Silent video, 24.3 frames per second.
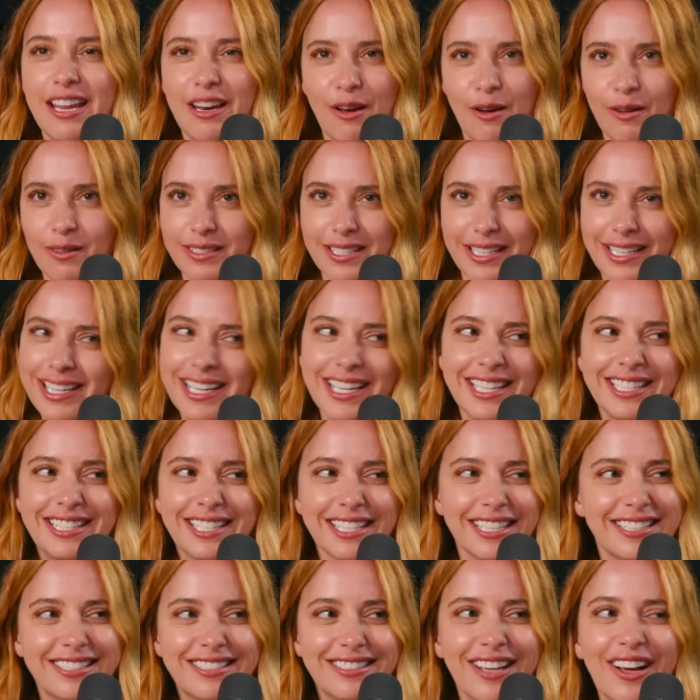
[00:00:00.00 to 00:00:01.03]
I was like, it's
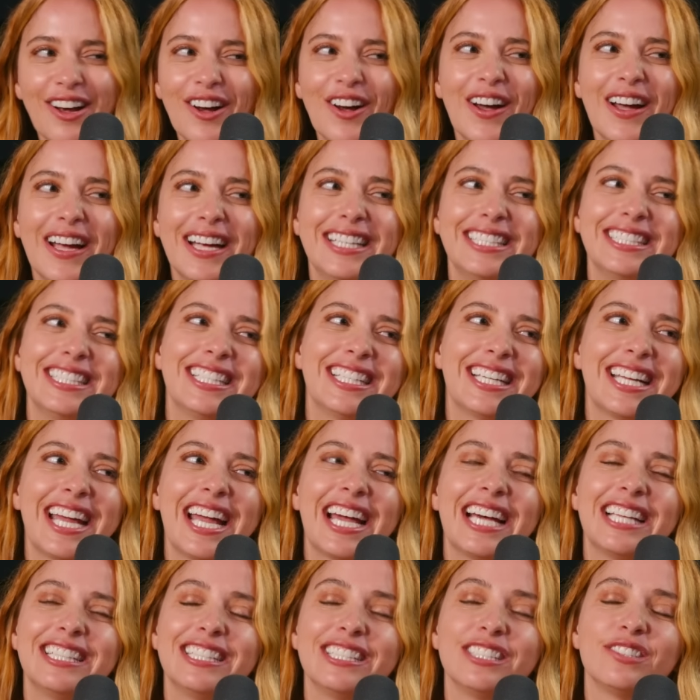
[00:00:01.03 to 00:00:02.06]
a sign. And I
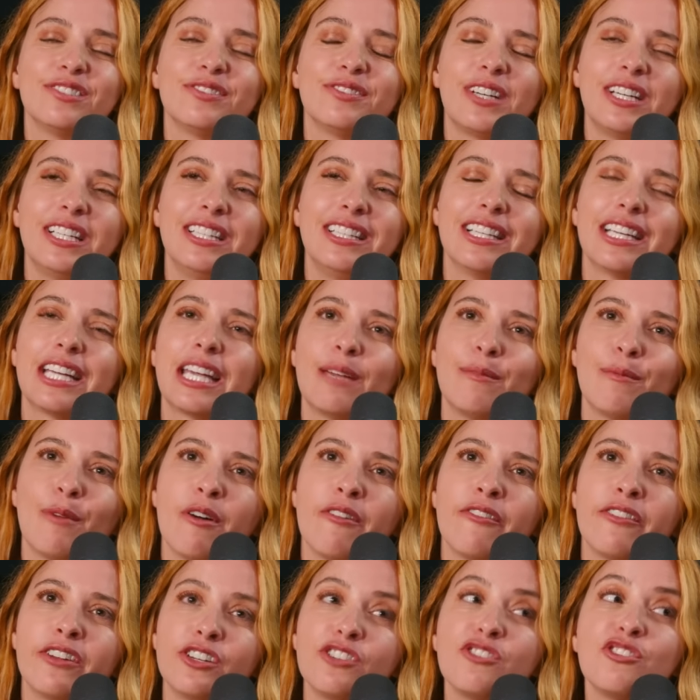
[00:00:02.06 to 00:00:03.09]
had this friend that came
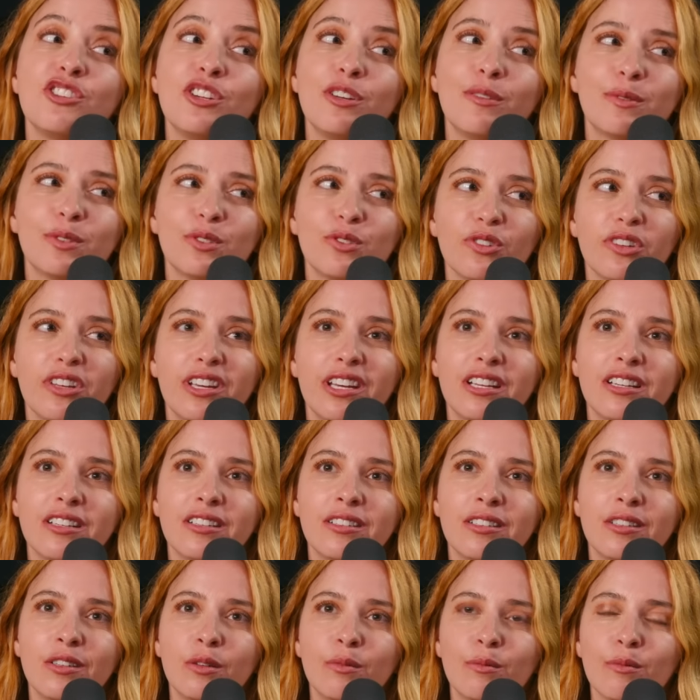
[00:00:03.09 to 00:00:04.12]
over and she was really
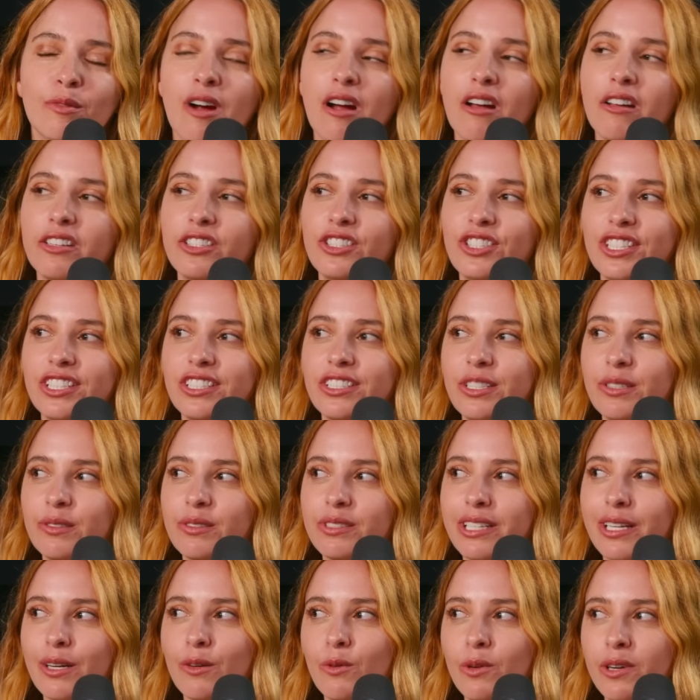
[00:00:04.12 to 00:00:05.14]
into numerology and she
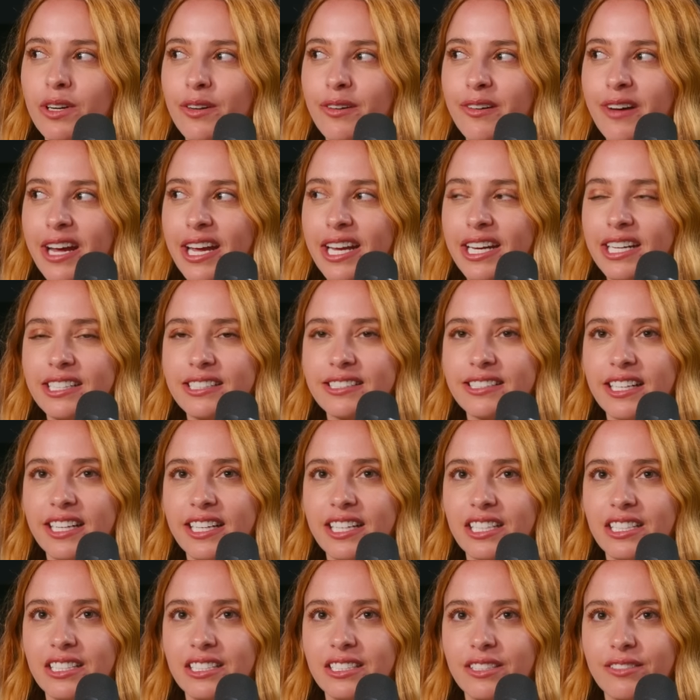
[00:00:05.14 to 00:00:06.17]
was like, 108 is like
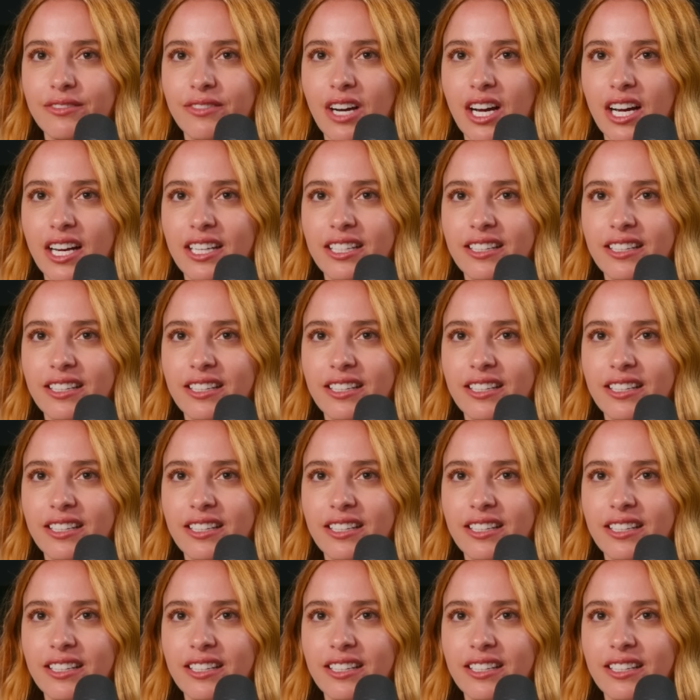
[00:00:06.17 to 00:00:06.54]
a divine,